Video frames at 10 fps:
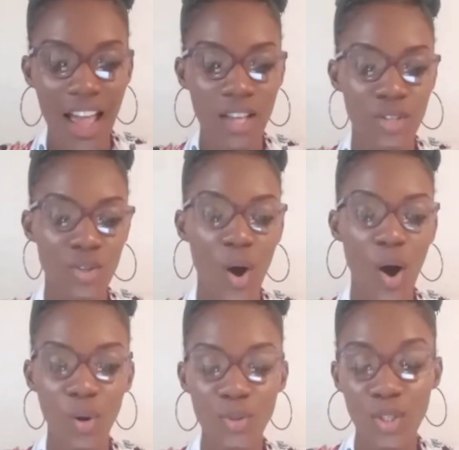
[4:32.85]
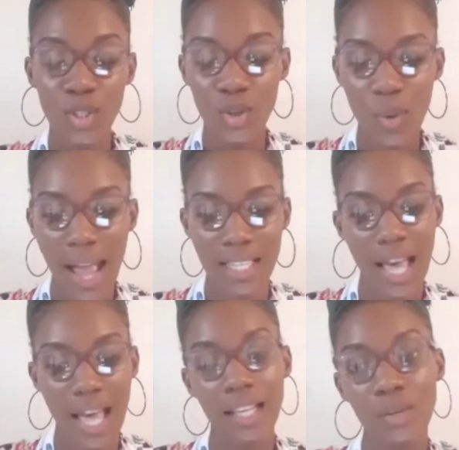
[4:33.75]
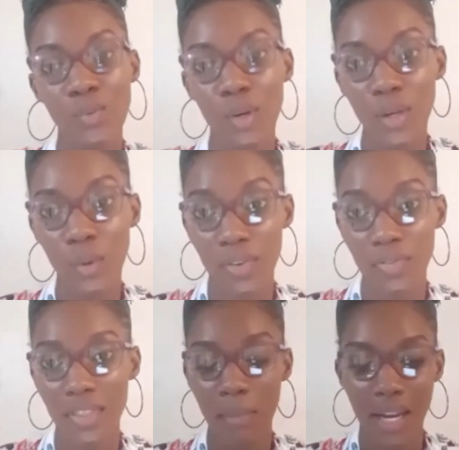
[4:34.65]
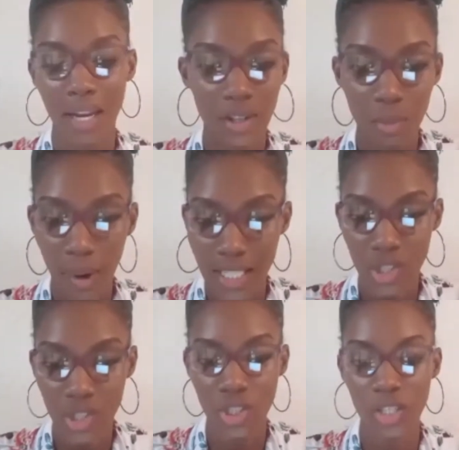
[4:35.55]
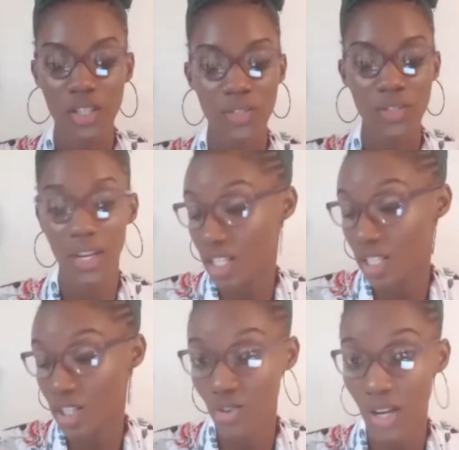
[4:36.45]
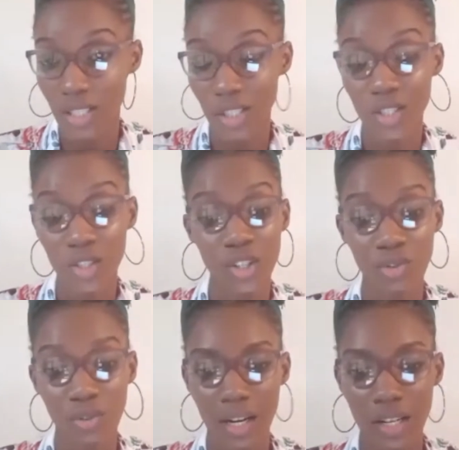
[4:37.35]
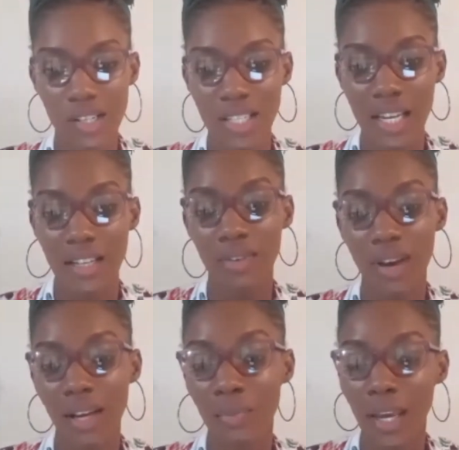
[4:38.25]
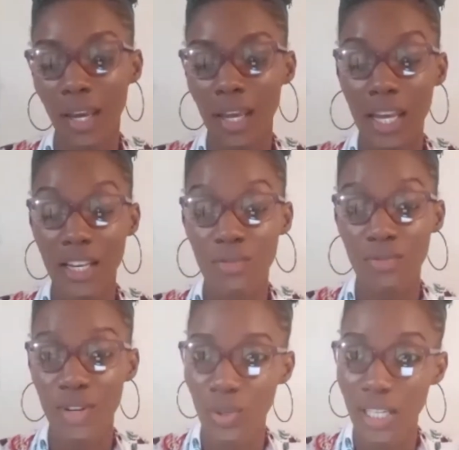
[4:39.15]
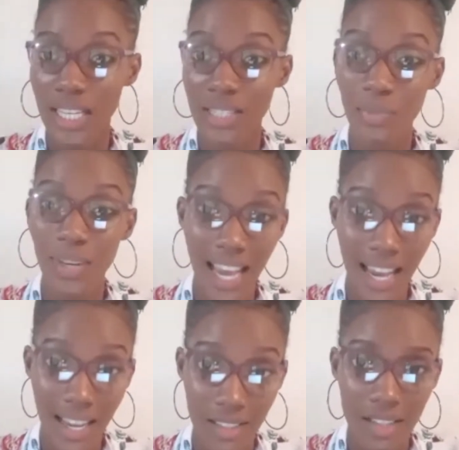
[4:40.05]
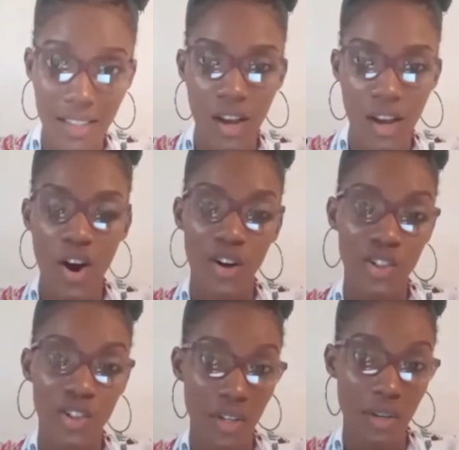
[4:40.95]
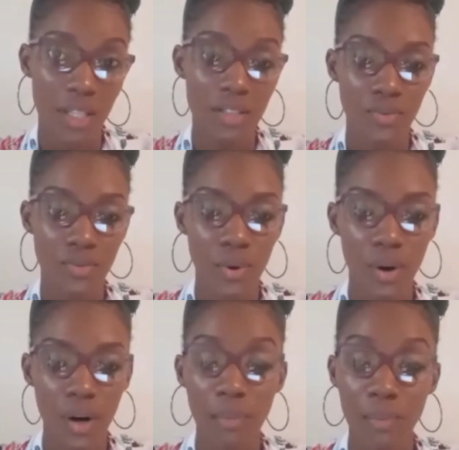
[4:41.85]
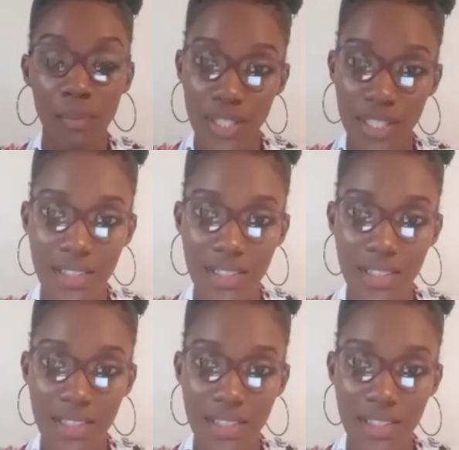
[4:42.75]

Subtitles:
So how do you exactly work with the medical practitioners, fitness instructors, or trainers in developing individualized plans or treatments for persons?